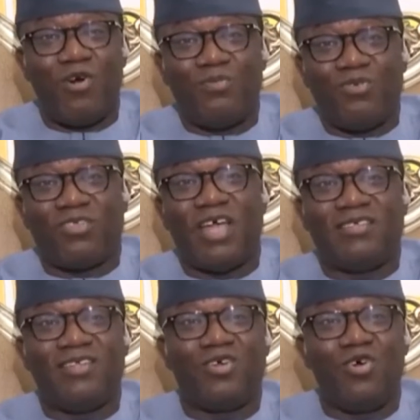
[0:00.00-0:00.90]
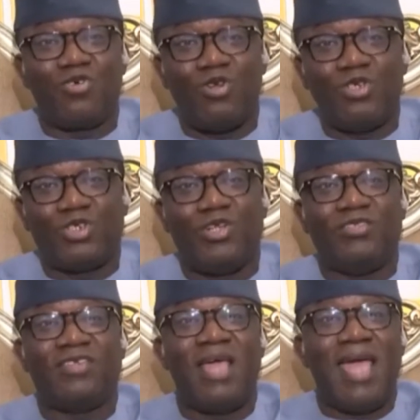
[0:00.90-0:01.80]
to certain
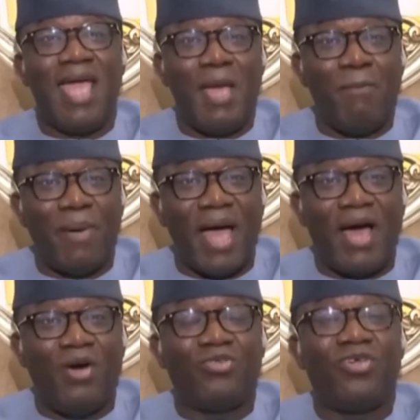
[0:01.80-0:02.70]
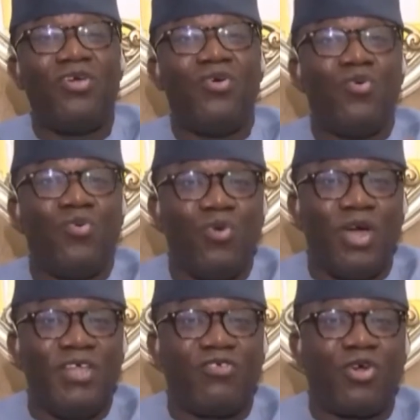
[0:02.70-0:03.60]
conclusions about
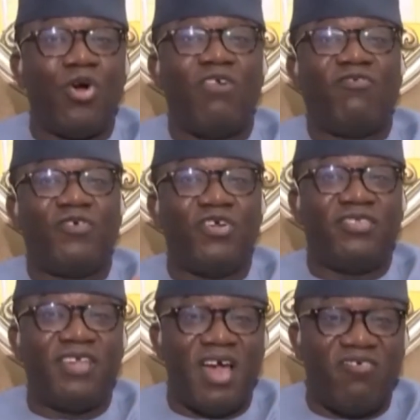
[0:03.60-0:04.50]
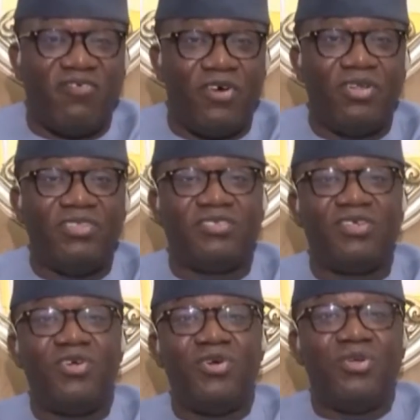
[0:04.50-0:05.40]
what is called frontier funds,
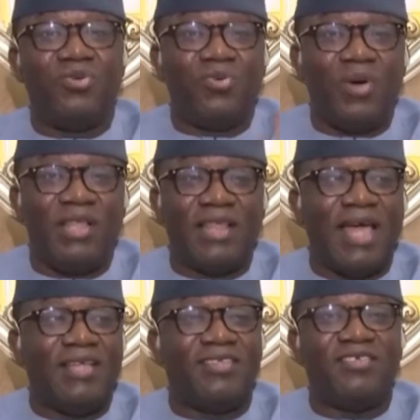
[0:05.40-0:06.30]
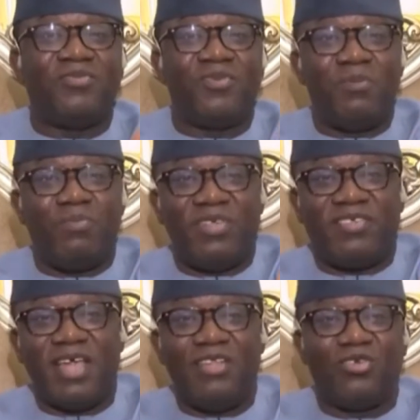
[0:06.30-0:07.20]
whether it is
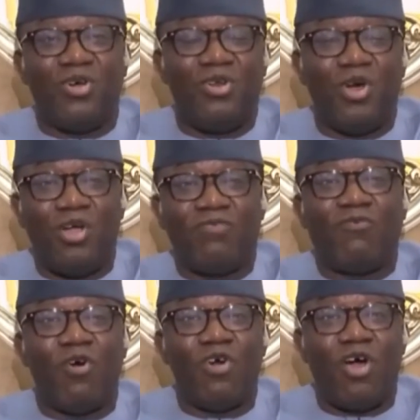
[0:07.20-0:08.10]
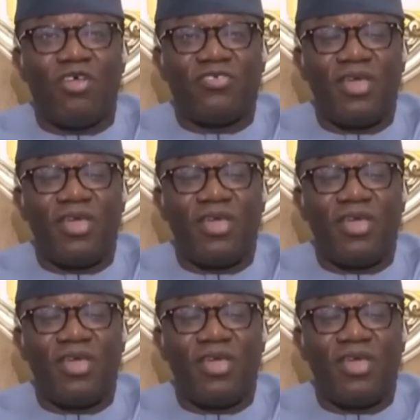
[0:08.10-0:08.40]
3% or not. For us,